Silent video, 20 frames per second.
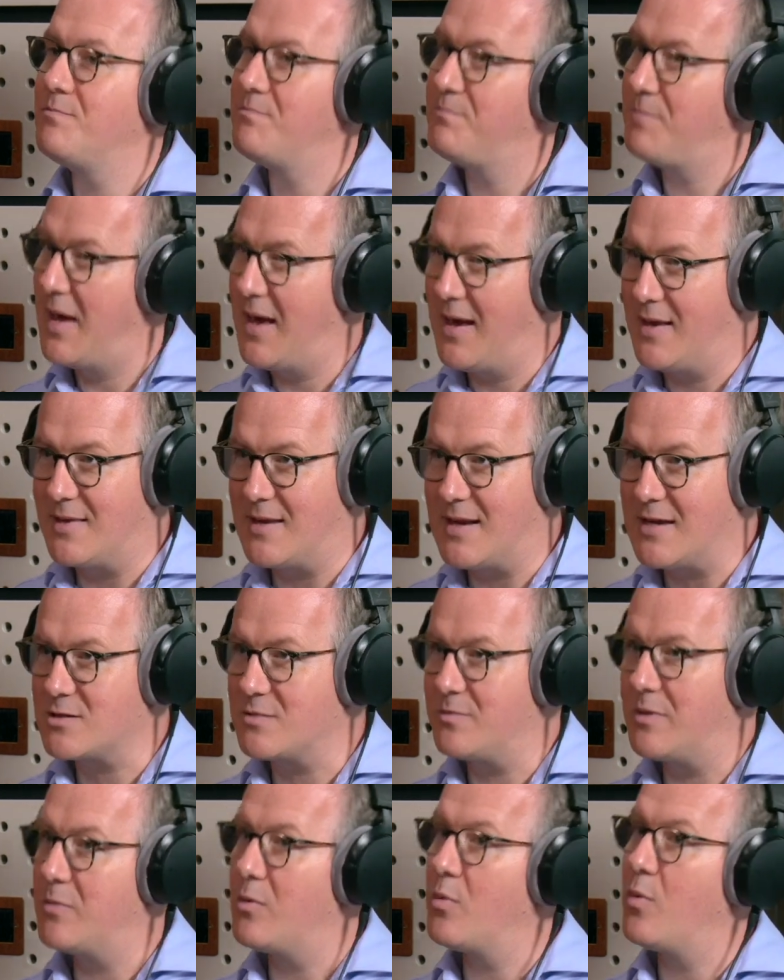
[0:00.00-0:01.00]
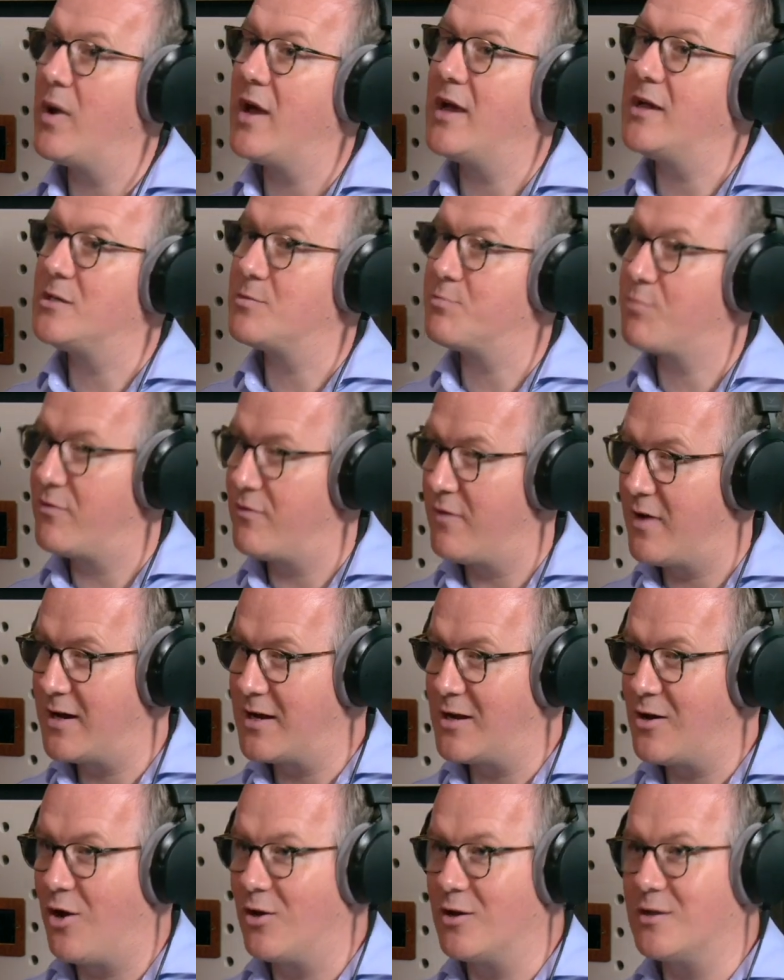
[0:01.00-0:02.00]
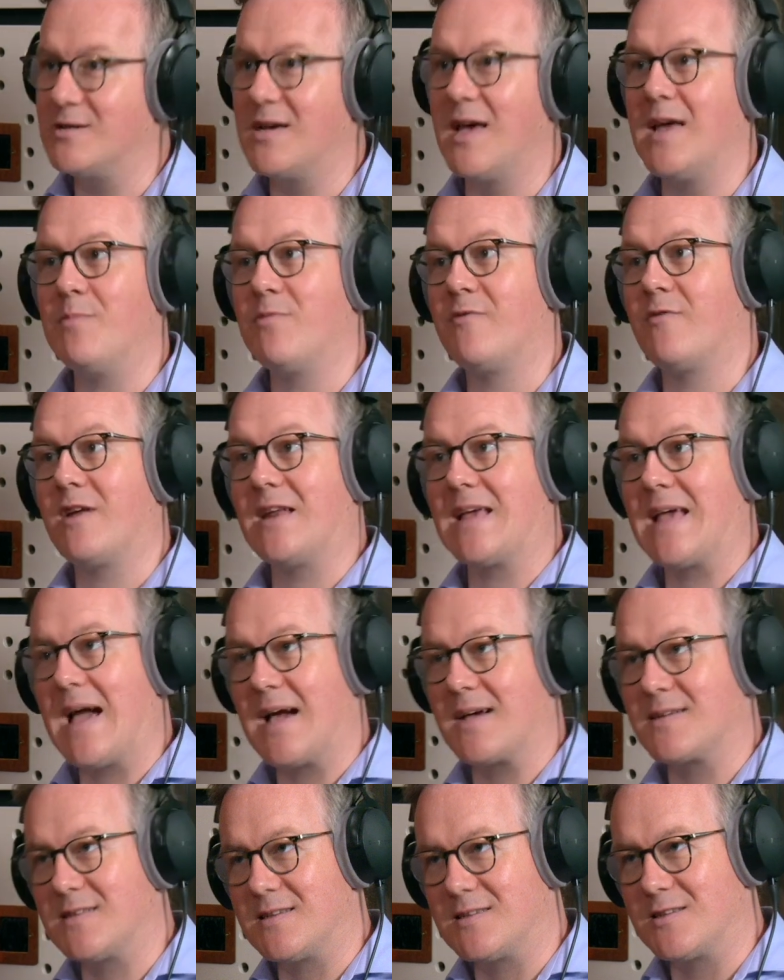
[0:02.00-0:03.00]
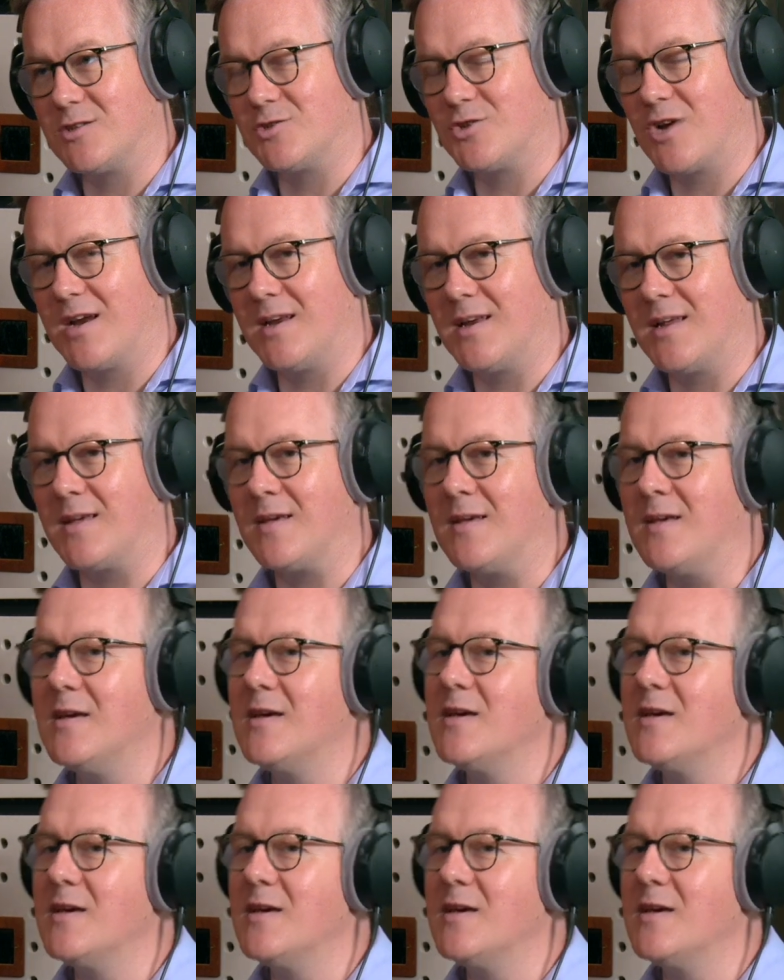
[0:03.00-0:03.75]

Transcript: paying the national minimum wage, providing holiday, providing access to training.